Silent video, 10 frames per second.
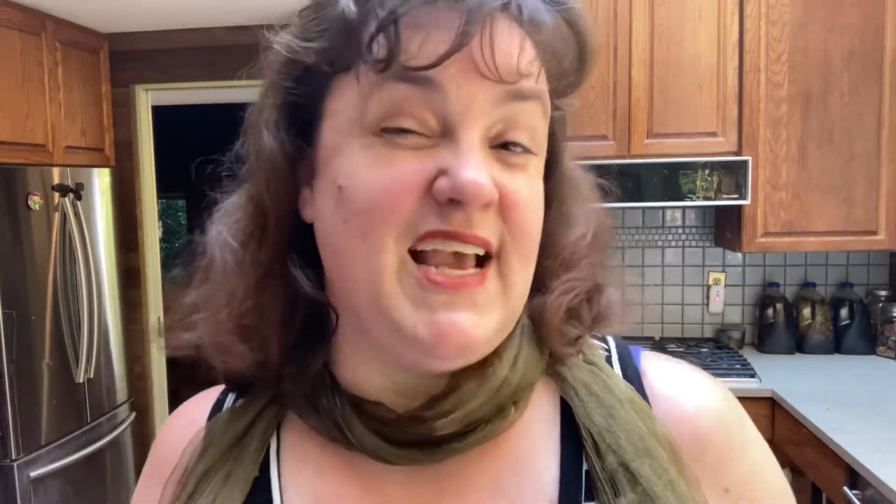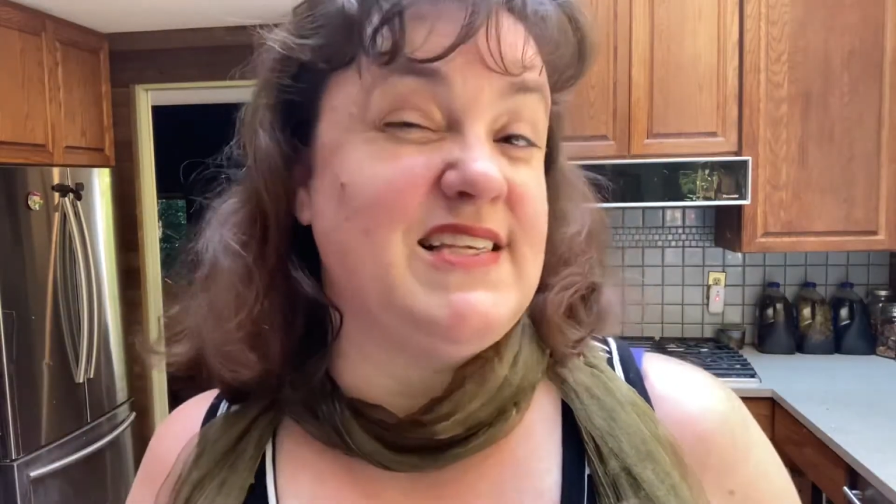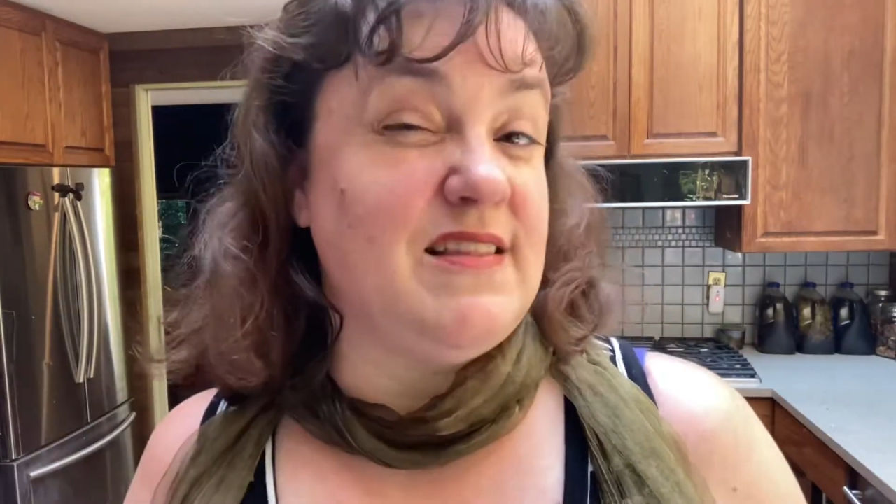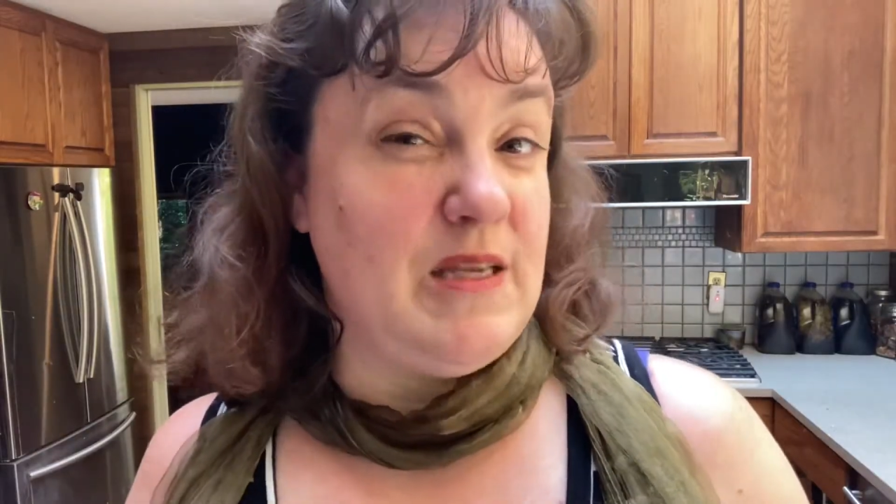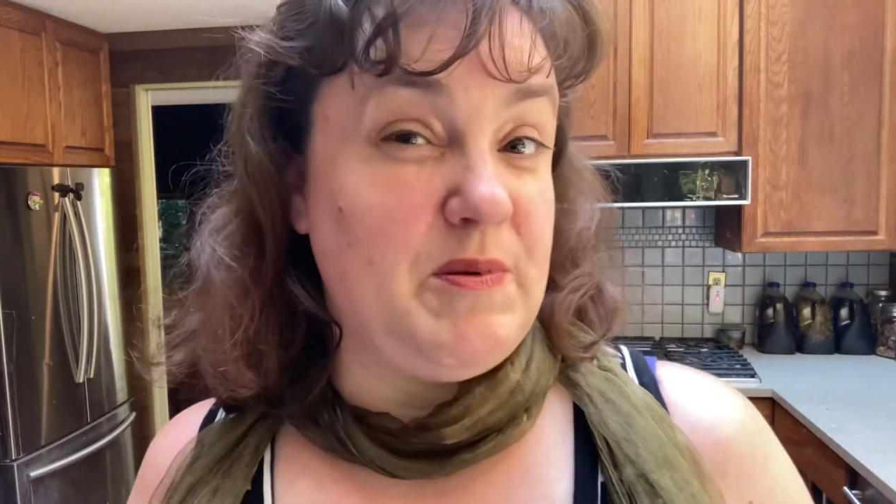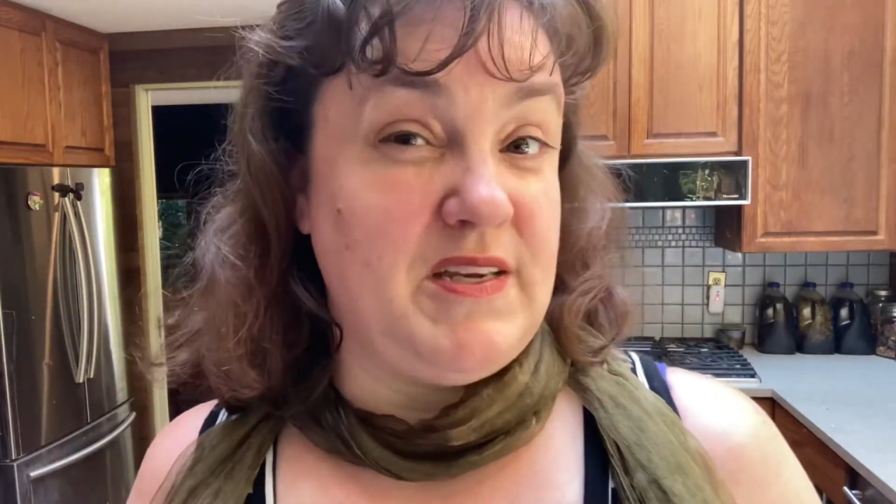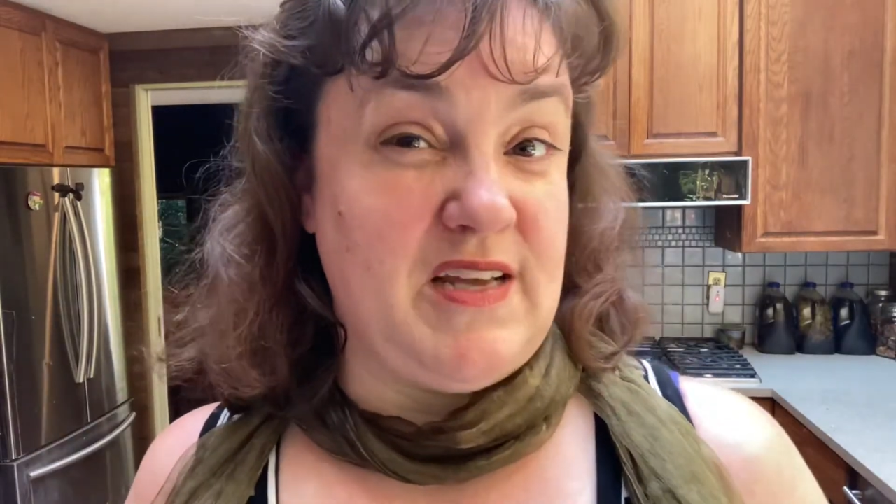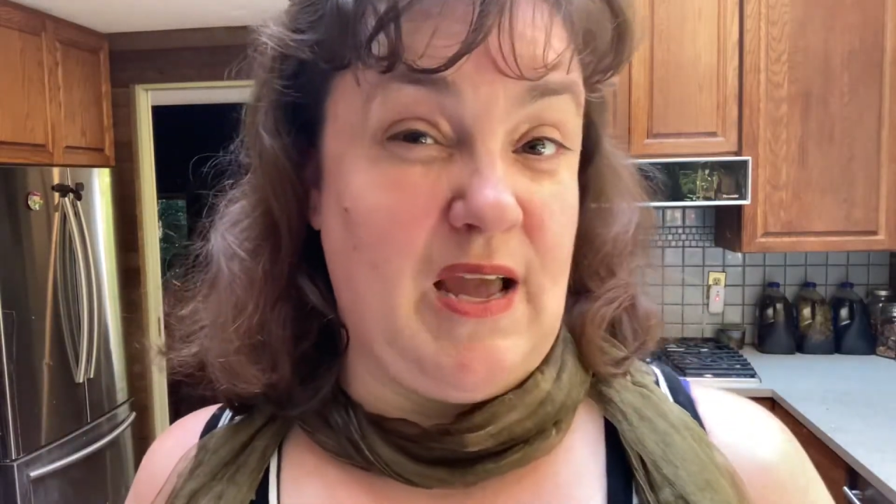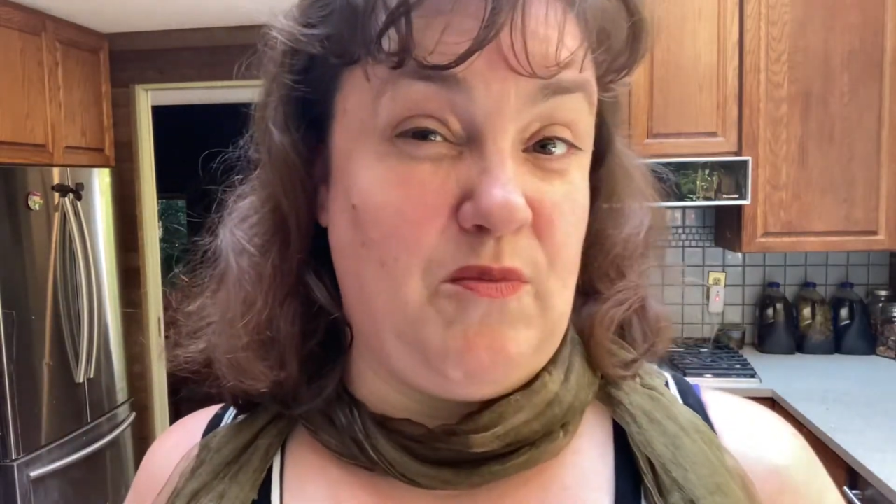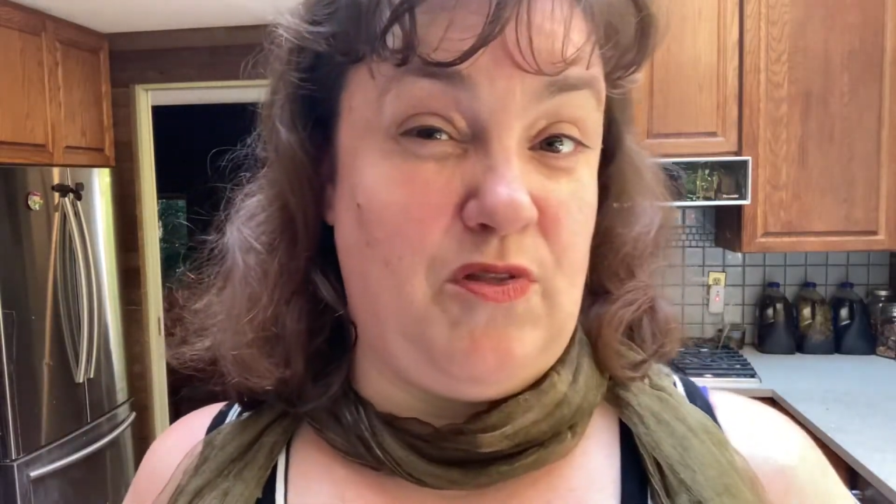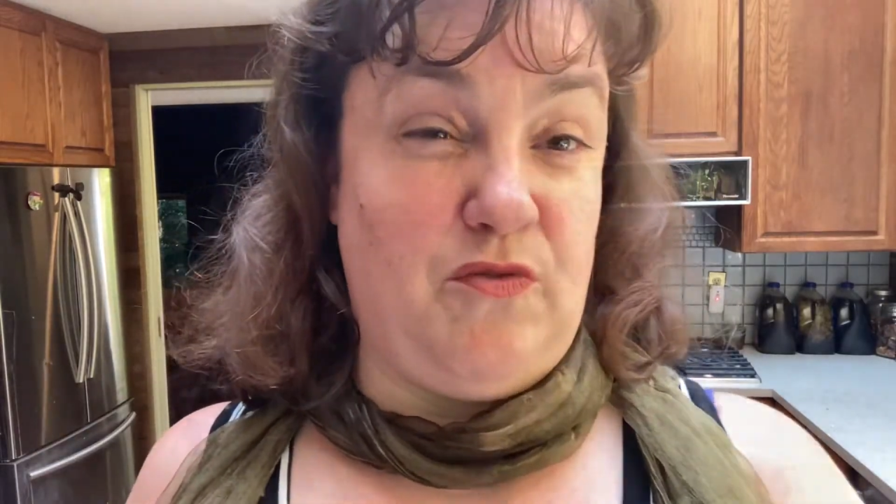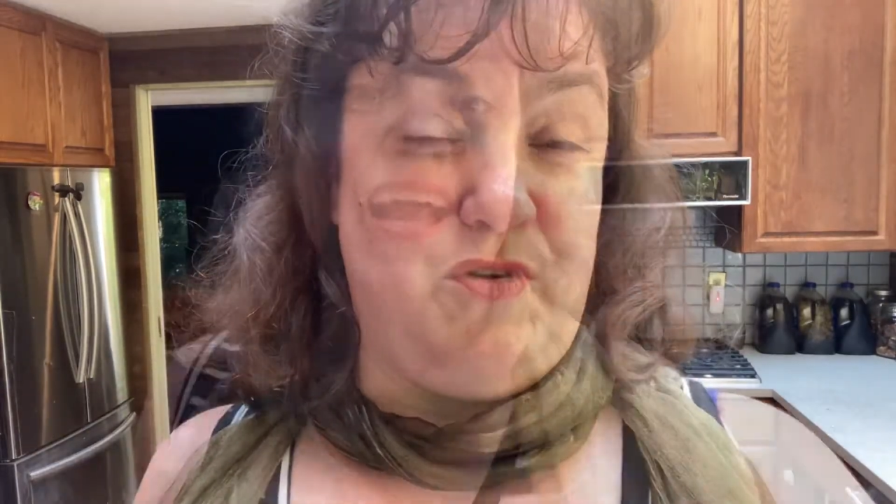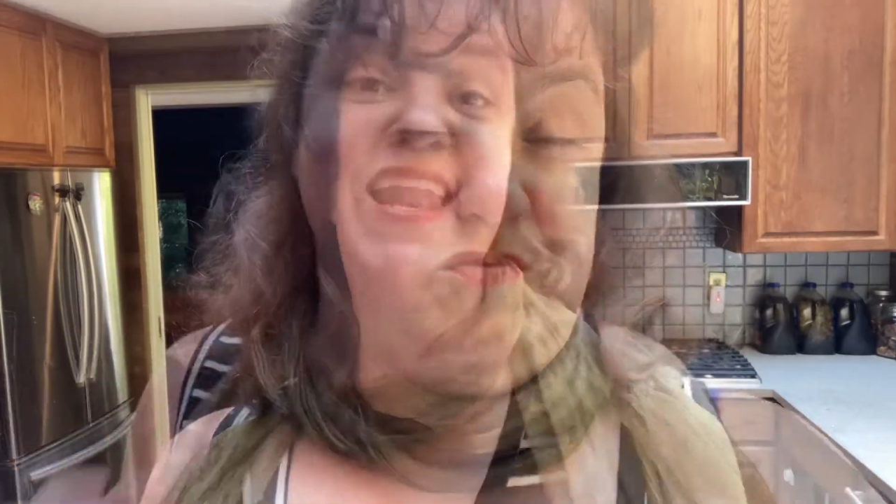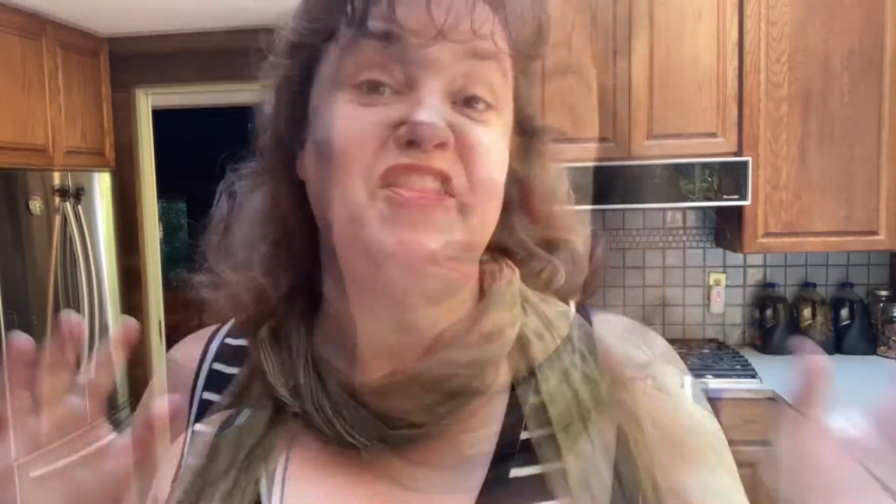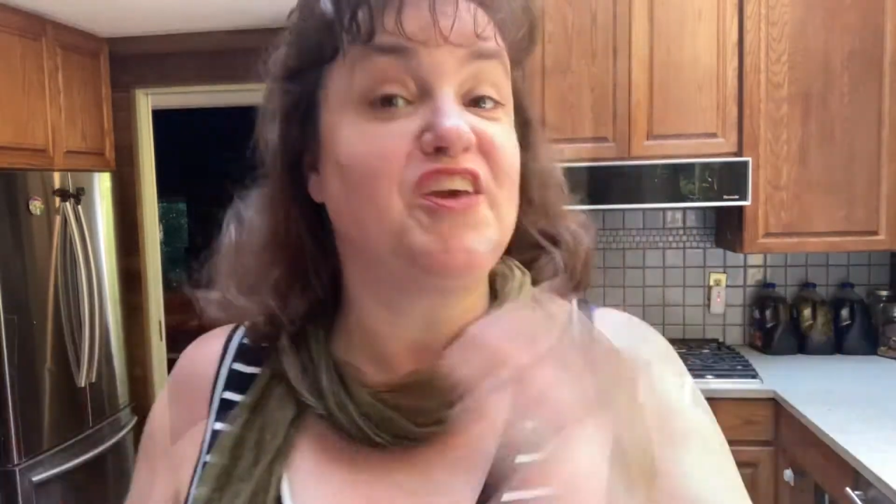a little bit of time with the roots.